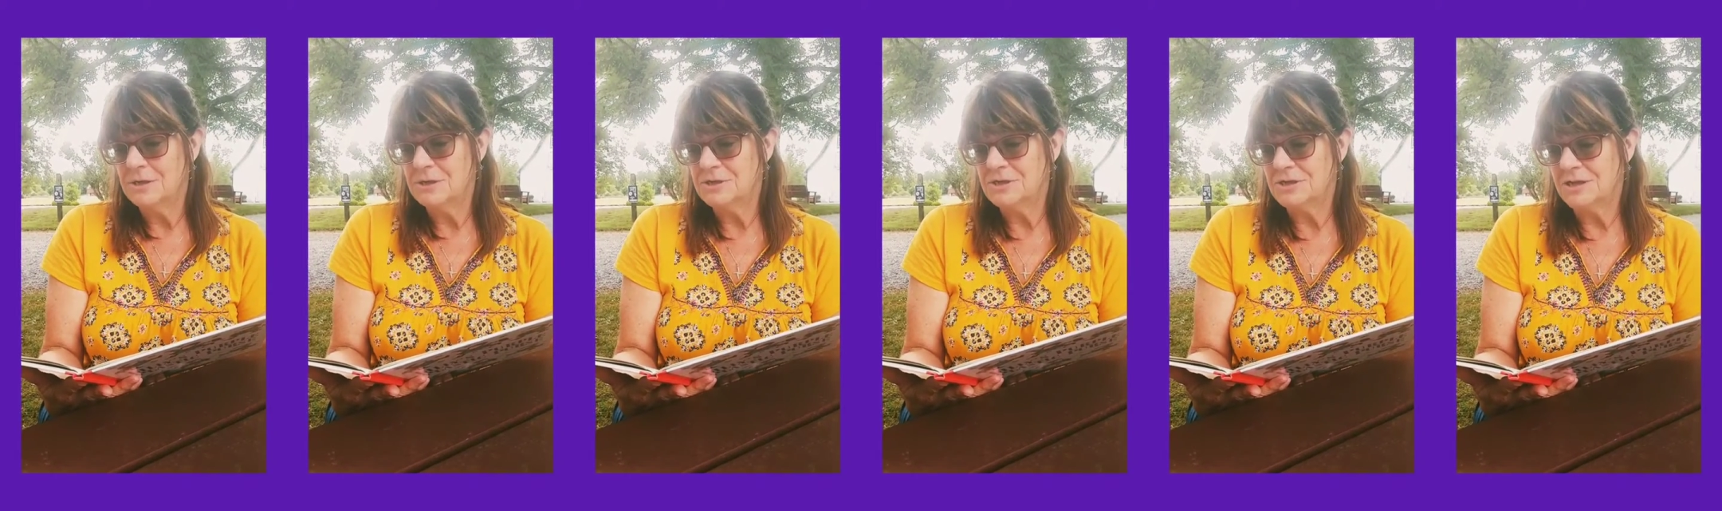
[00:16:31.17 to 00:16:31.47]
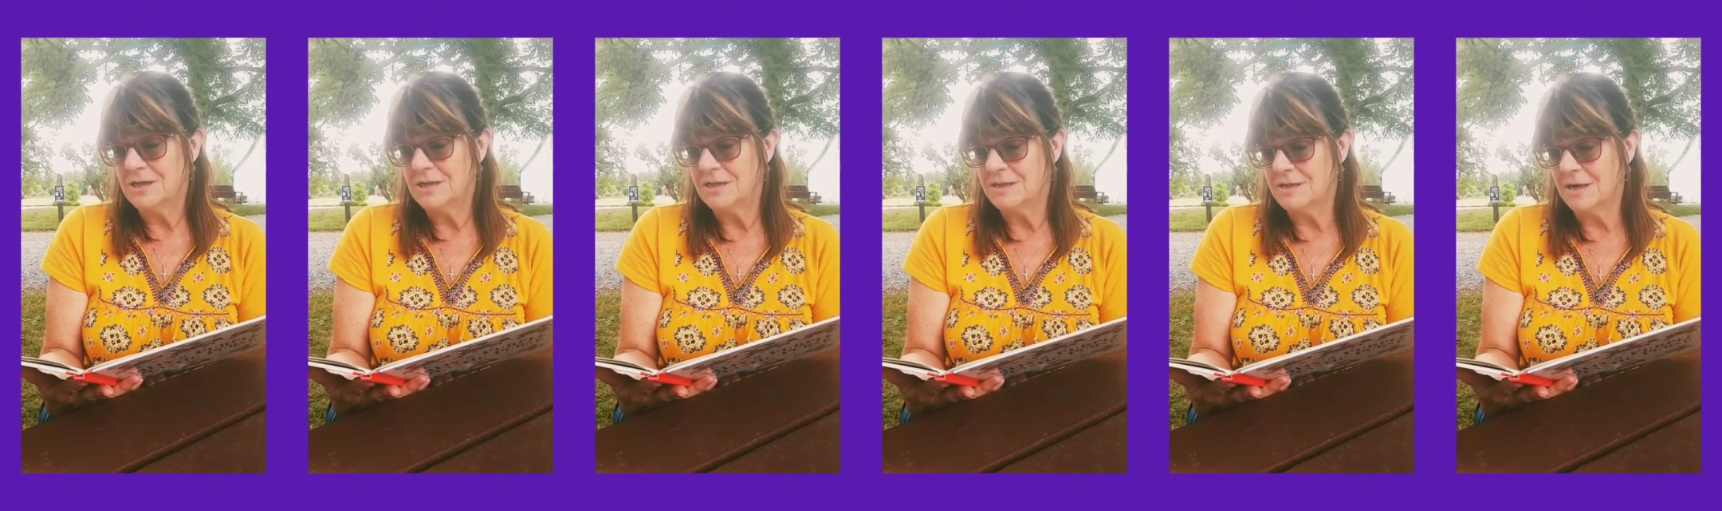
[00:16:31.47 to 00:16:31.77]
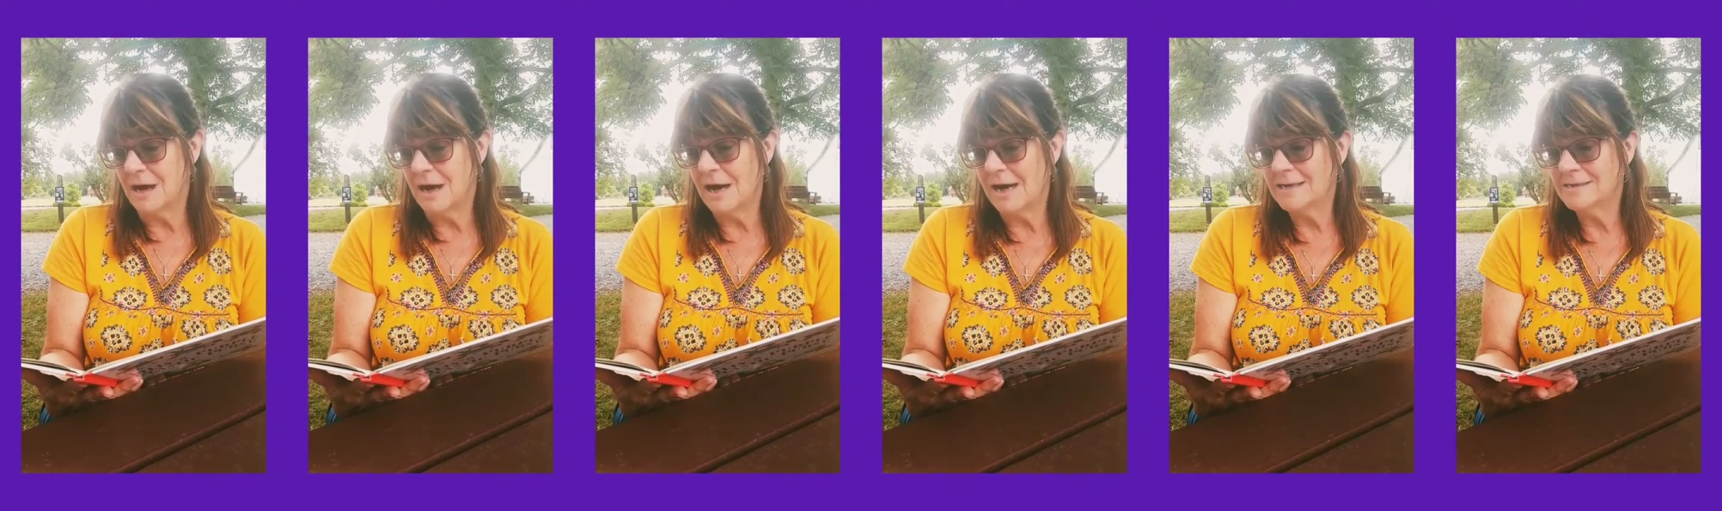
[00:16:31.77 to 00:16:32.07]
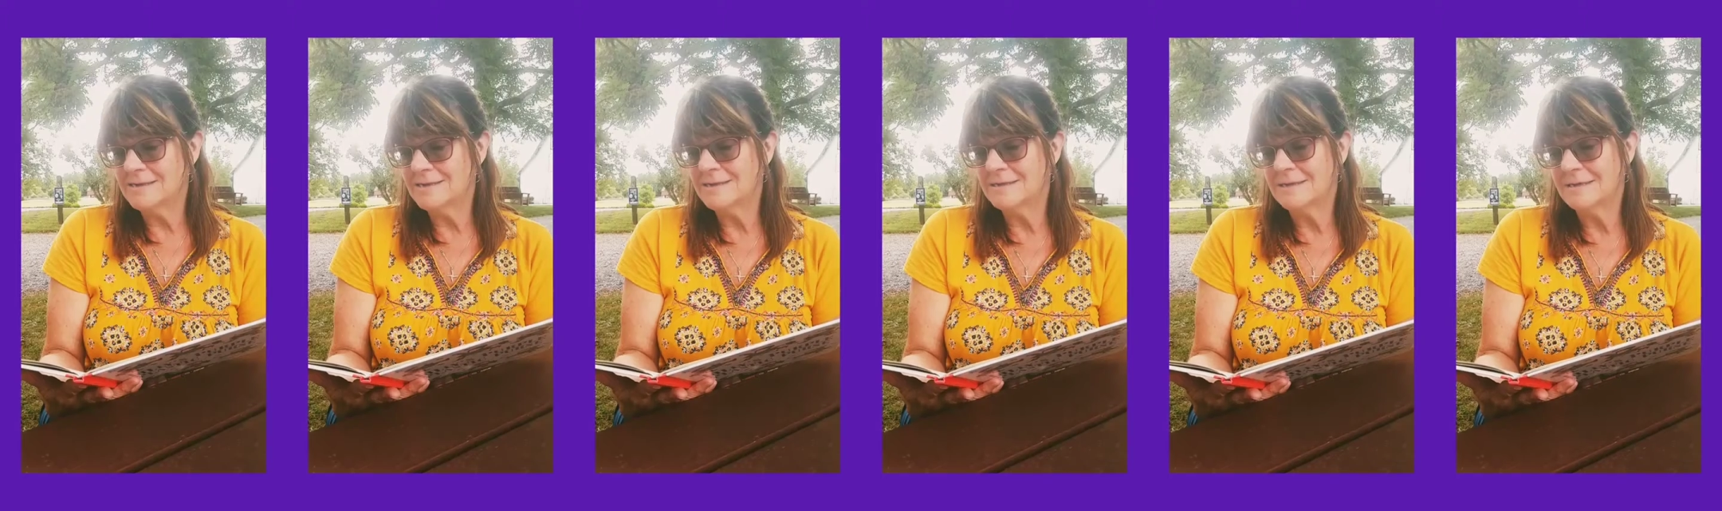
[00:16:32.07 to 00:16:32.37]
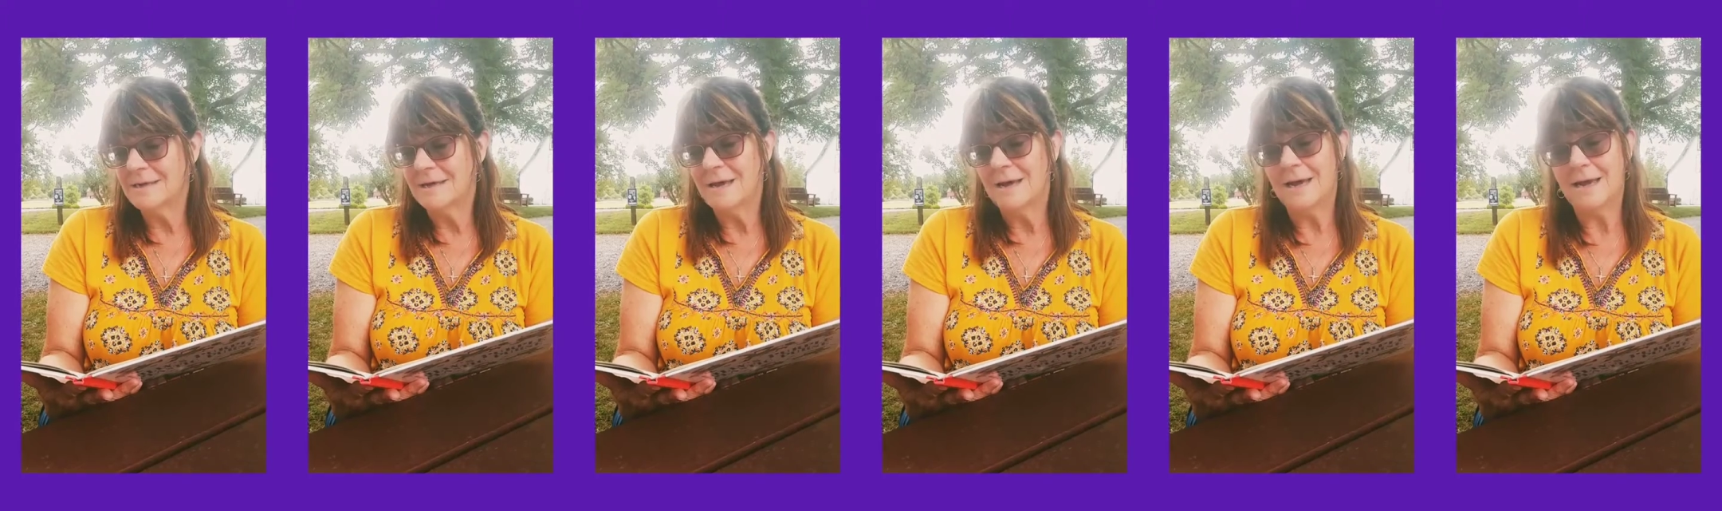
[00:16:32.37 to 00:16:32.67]
She
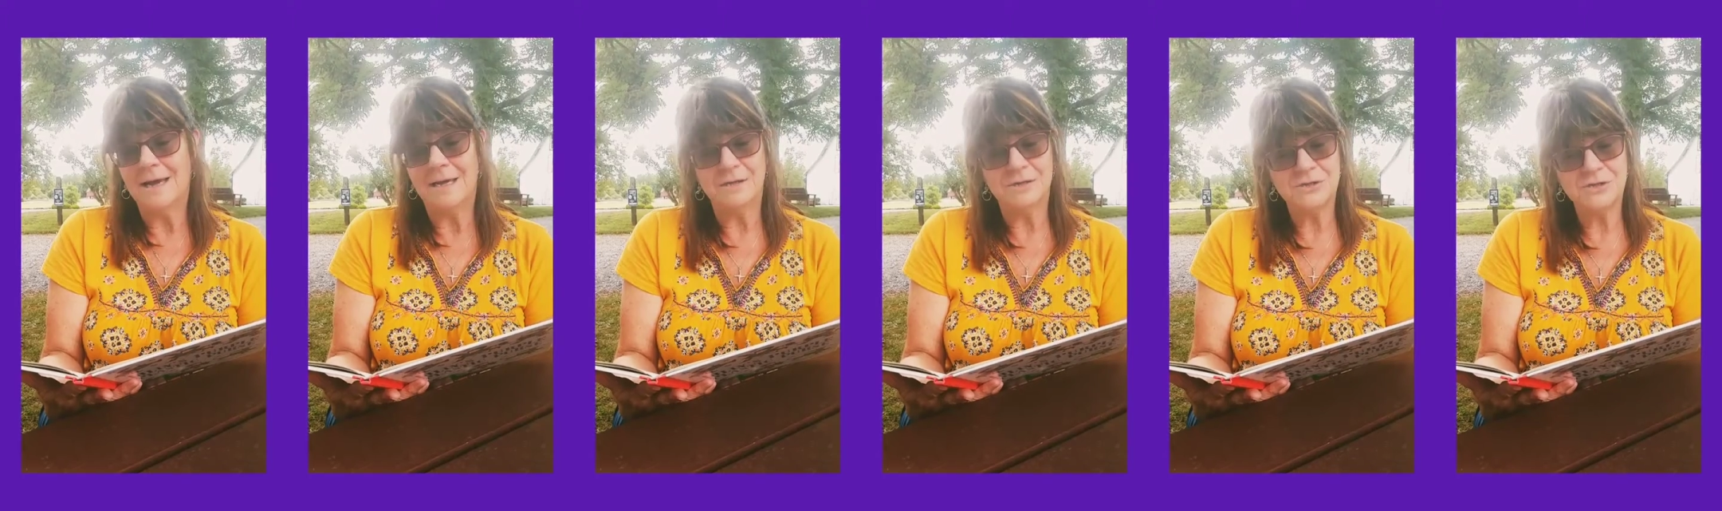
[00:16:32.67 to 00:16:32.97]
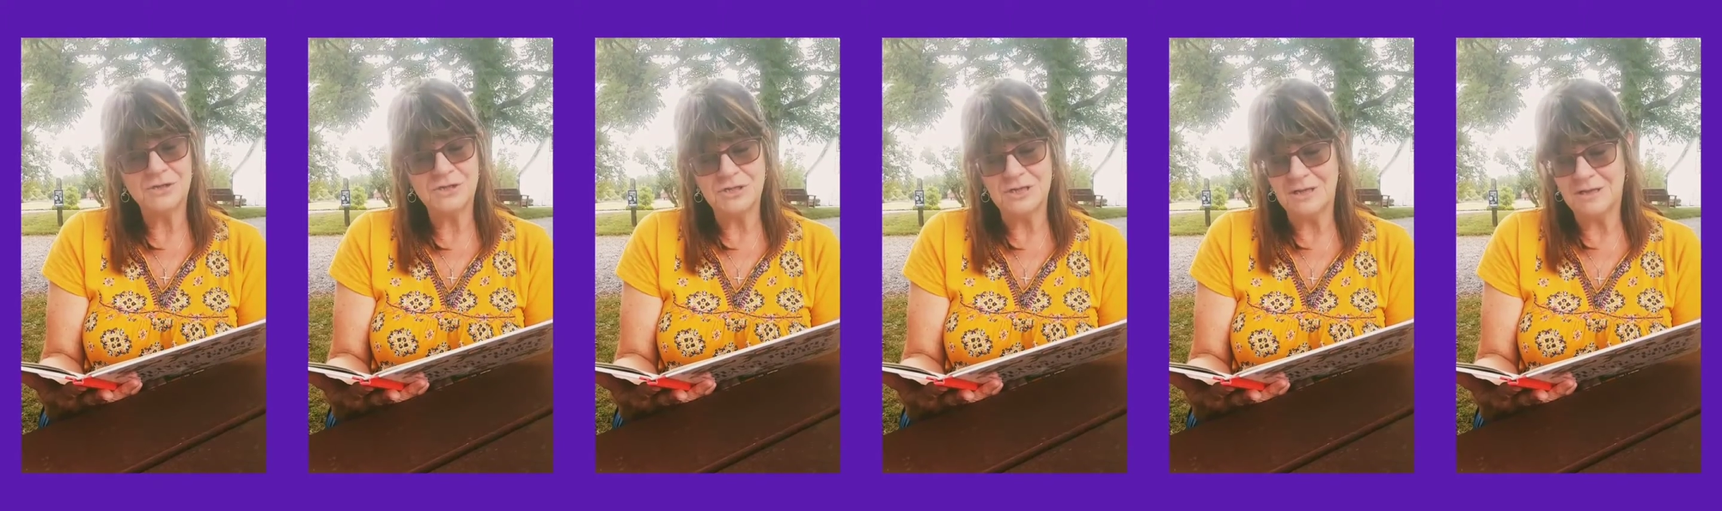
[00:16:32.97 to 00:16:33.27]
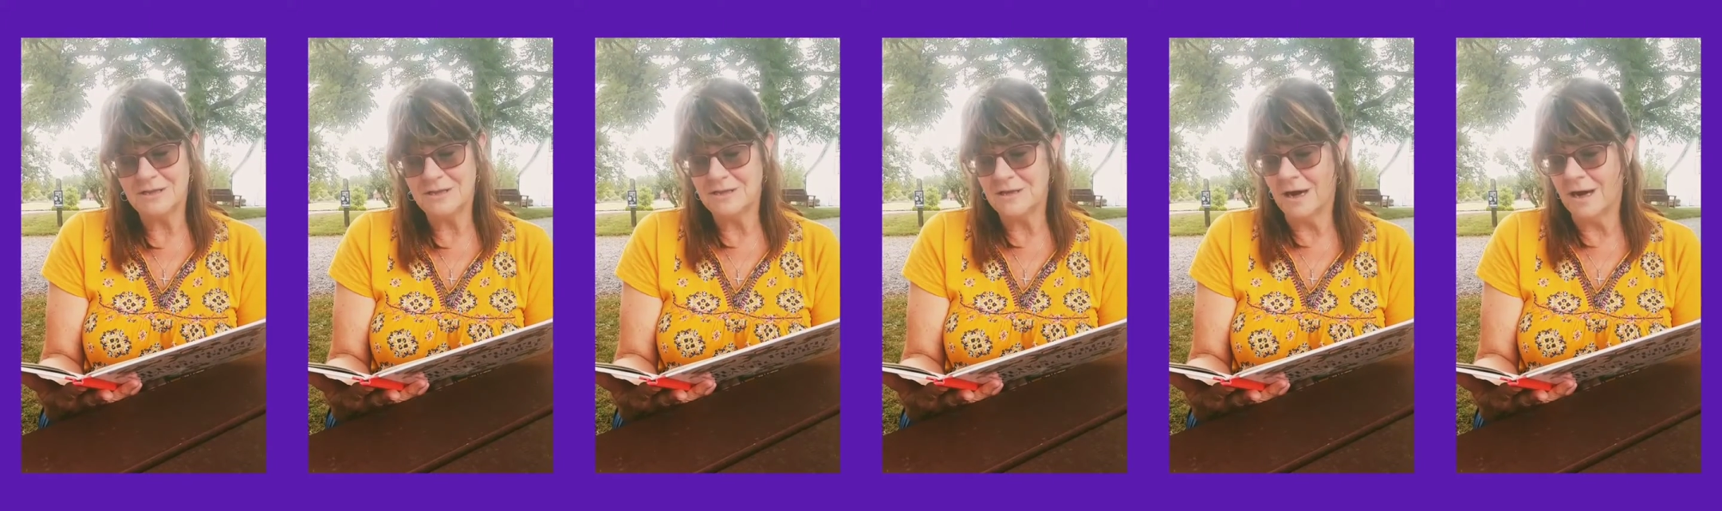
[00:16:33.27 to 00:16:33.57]
thought, and she